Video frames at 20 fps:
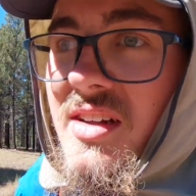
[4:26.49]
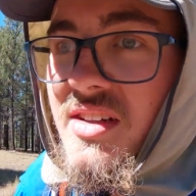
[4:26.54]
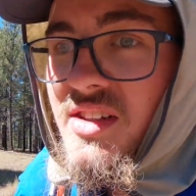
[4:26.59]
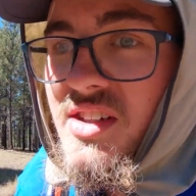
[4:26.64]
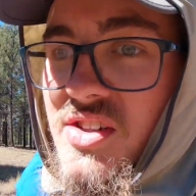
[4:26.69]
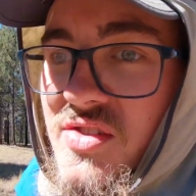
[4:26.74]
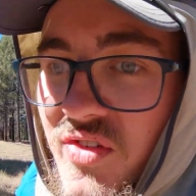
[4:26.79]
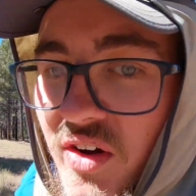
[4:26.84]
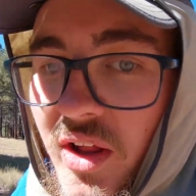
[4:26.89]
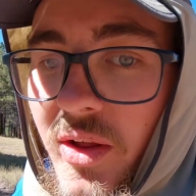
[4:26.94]

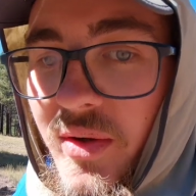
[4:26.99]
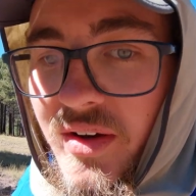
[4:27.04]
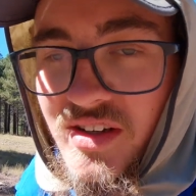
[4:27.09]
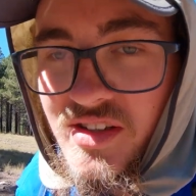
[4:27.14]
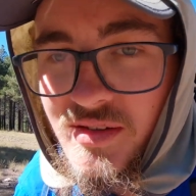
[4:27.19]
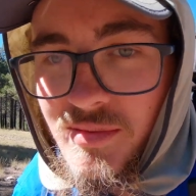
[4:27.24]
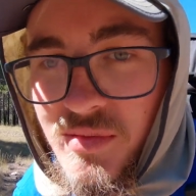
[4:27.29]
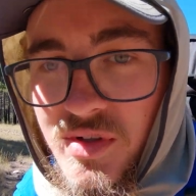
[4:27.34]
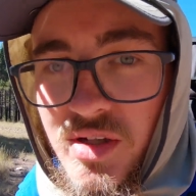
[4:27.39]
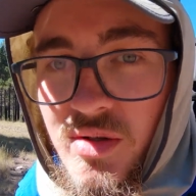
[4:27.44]
Just following
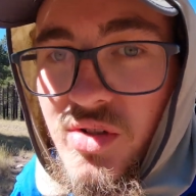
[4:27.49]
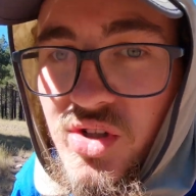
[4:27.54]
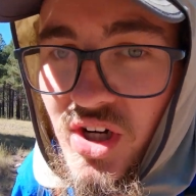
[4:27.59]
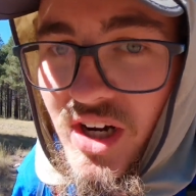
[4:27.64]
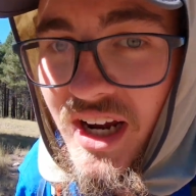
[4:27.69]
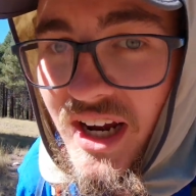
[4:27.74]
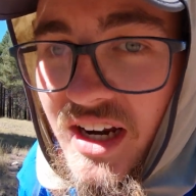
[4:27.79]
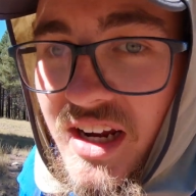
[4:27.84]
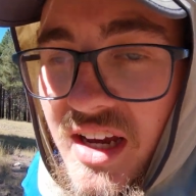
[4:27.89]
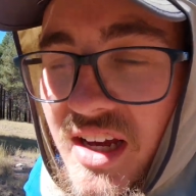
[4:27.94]
some
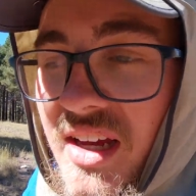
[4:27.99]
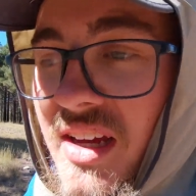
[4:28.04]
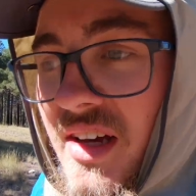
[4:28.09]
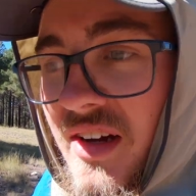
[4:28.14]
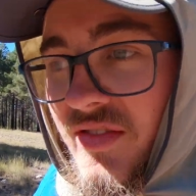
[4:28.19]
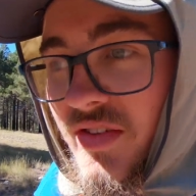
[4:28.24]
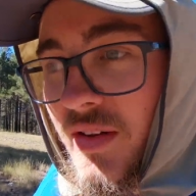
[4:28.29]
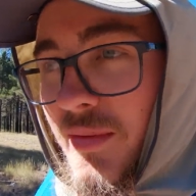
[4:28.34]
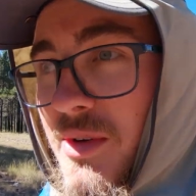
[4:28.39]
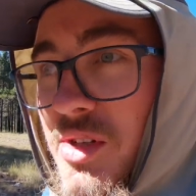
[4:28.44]
2-track
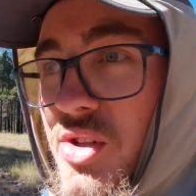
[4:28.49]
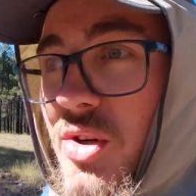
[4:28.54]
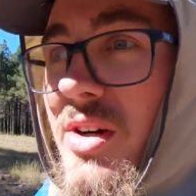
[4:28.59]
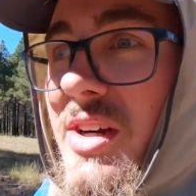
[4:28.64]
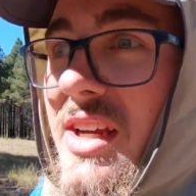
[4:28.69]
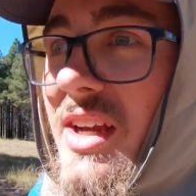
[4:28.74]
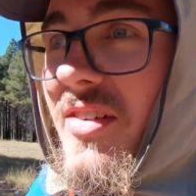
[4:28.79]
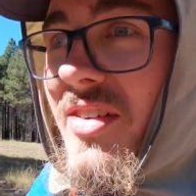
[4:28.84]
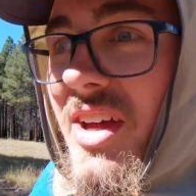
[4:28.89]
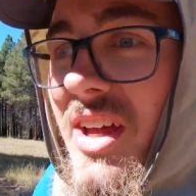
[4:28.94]
for the
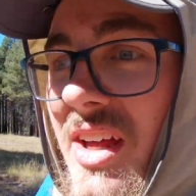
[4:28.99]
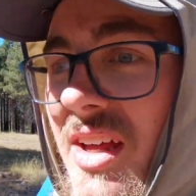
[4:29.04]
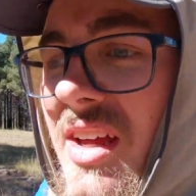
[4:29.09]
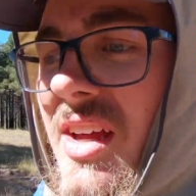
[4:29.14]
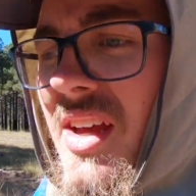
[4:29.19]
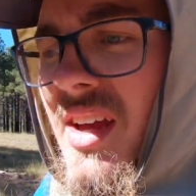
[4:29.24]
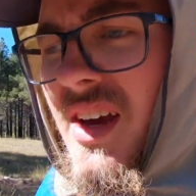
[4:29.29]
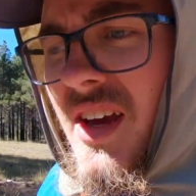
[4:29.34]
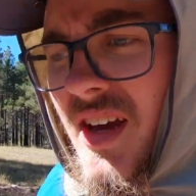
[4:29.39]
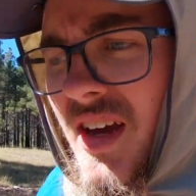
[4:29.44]
majority of it.
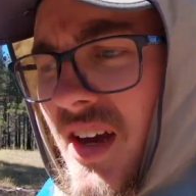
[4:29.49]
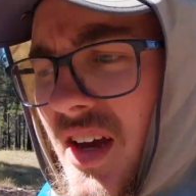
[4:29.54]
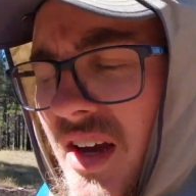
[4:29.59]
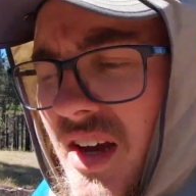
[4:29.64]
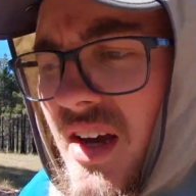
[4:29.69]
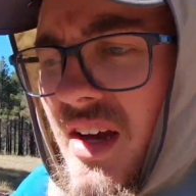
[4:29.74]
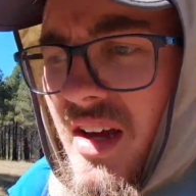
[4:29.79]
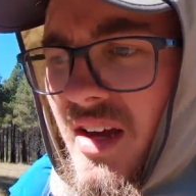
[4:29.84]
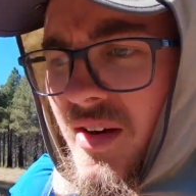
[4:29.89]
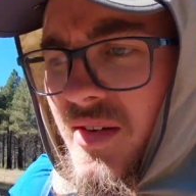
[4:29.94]

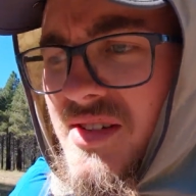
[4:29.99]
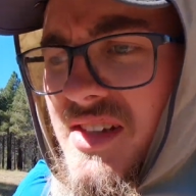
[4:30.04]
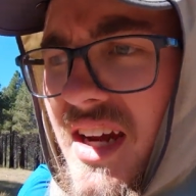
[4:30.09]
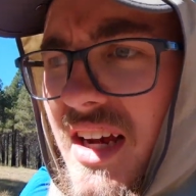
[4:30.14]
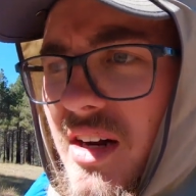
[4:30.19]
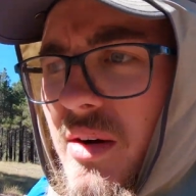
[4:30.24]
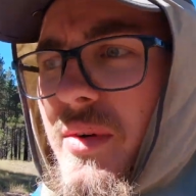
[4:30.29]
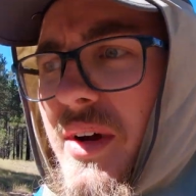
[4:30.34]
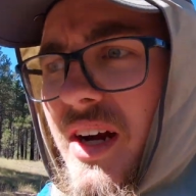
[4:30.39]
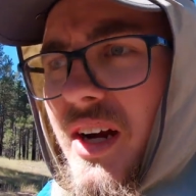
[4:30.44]
It's
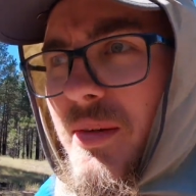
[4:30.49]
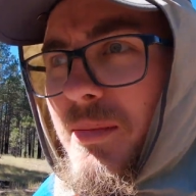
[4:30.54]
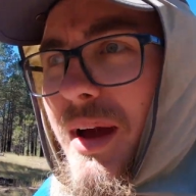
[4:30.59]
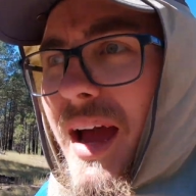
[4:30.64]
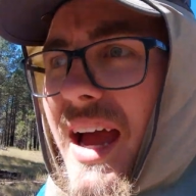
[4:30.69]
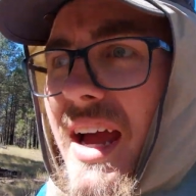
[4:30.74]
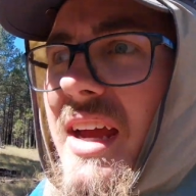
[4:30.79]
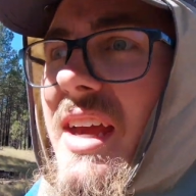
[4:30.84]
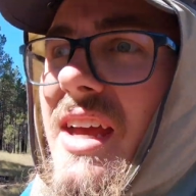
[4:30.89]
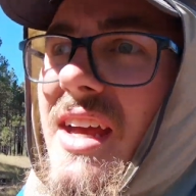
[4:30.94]
kind of weird.
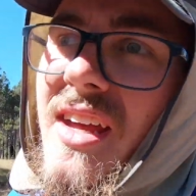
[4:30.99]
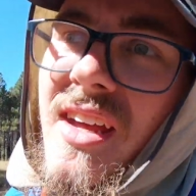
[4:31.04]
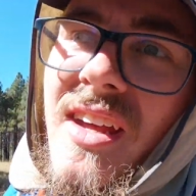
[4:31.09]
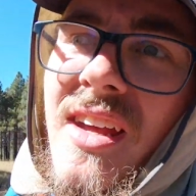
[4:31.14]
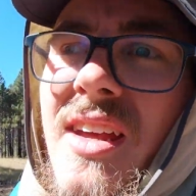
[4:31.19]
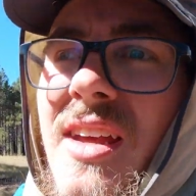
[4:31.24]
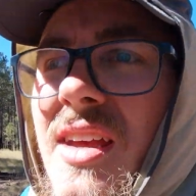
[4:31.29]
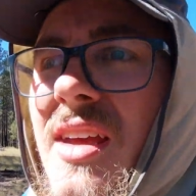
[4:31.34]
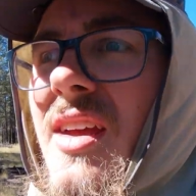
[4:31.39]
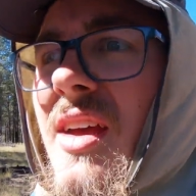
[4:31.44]
Back
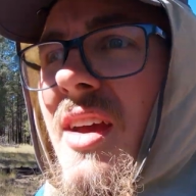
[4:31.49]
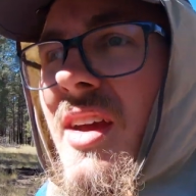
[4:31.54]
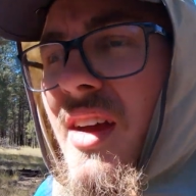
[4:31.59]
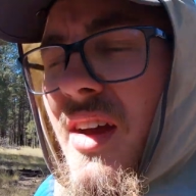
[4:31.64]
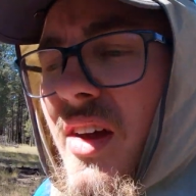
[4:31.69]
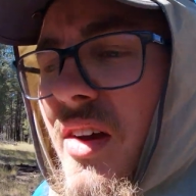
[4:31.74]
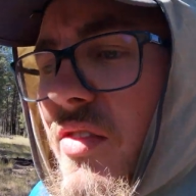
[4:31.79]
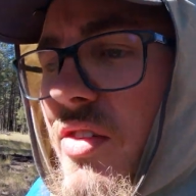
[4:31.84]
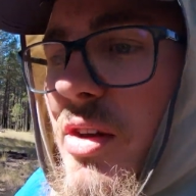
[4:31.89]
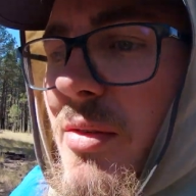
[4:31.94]

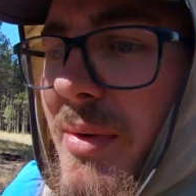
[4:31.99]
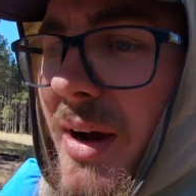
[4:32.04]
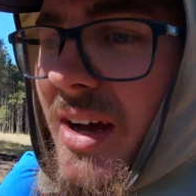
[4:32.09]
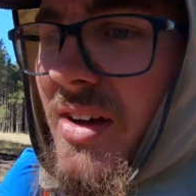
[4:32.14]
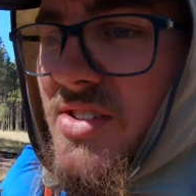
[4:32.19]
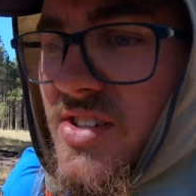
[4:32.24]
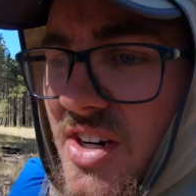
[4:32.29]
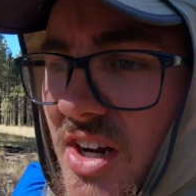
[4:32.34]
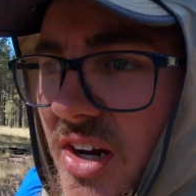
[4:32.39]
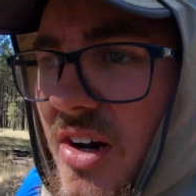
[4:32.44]
a few
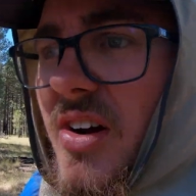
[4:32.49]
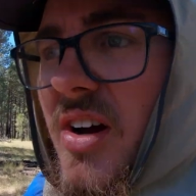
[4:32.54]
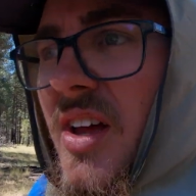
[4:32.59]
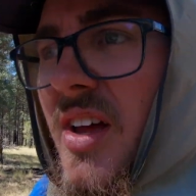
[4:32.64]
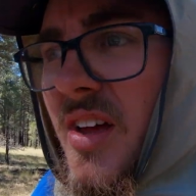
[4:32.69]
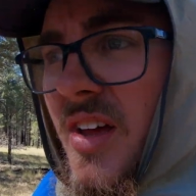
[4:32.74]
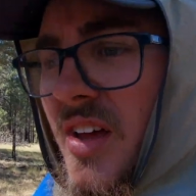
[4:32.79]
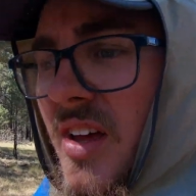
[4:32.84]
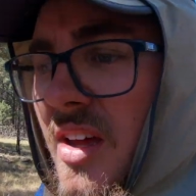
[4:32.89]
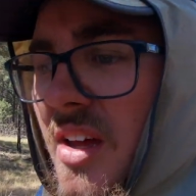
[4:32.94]
miles ago,
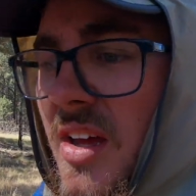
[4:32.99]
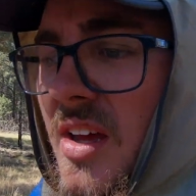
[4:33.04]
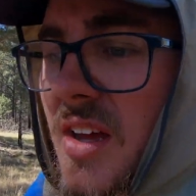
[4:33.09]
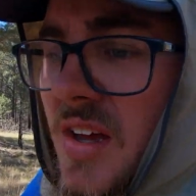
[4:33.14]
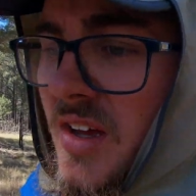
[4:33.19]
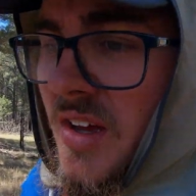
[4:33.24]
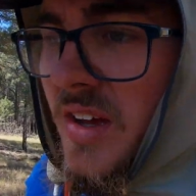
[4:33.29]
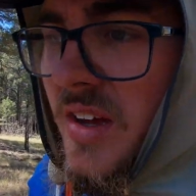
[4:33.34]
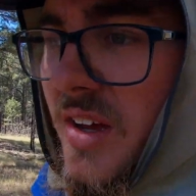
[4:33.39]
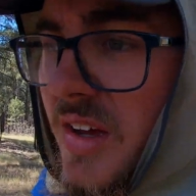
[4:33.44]

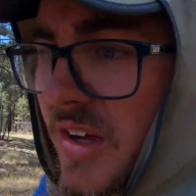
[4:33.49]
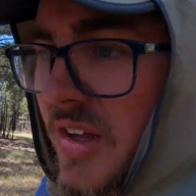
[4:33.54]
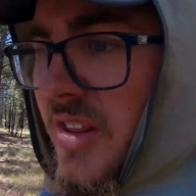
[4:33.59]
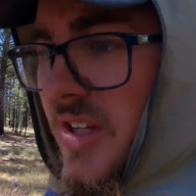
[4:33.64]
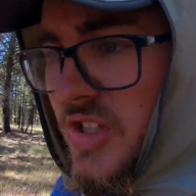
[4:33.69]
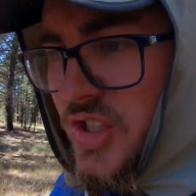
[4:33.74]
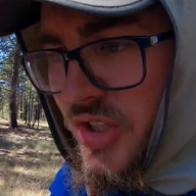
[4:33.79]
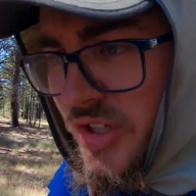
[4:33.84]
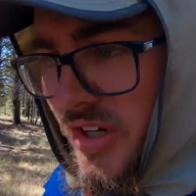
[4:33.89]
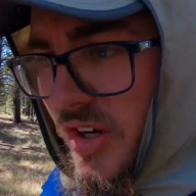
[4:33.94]

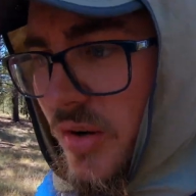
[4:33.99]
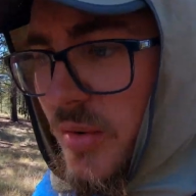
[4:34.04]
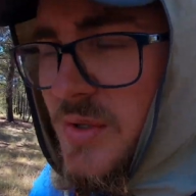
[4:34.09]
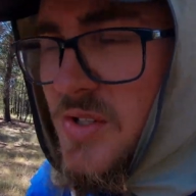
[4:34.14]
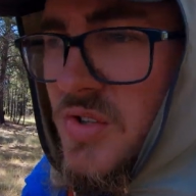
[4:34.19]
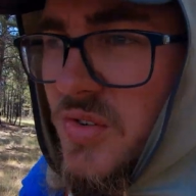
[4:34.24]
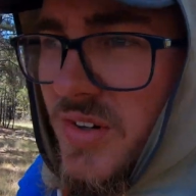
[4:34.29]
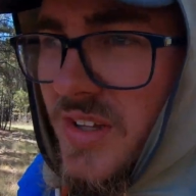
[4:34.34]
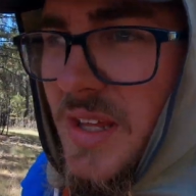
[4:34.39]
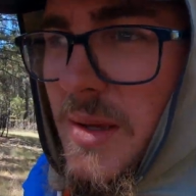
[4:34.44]
the trail
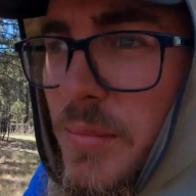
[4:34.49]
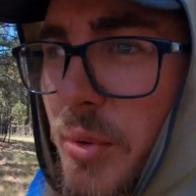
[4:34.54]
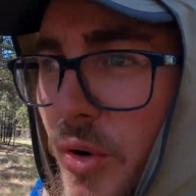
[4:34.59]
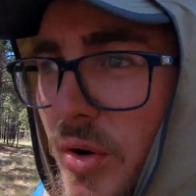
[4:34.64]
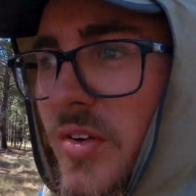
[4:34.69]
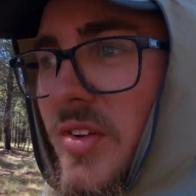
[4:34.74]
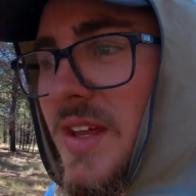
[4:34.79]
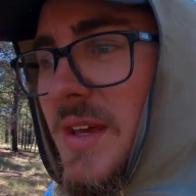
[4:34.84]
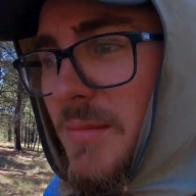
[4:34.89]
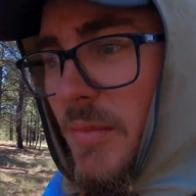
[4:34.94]
was really
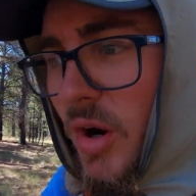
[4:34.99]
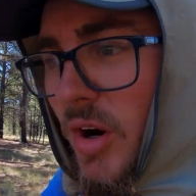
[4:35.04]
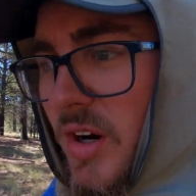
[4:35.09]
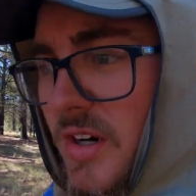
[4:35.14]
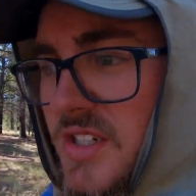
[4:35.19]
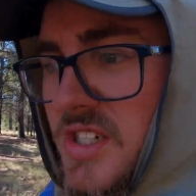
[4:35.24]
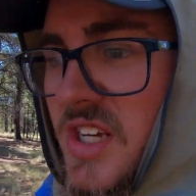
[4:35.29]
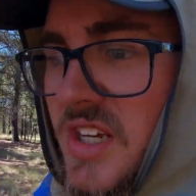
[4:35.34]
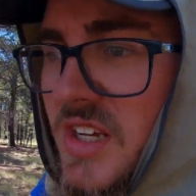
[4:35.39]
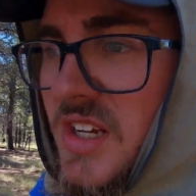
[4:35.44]
poorly
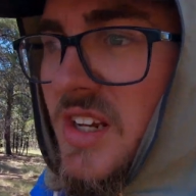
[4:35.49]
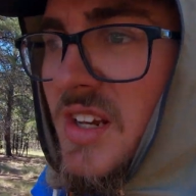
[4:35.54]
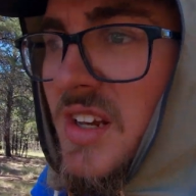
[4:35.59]
marked.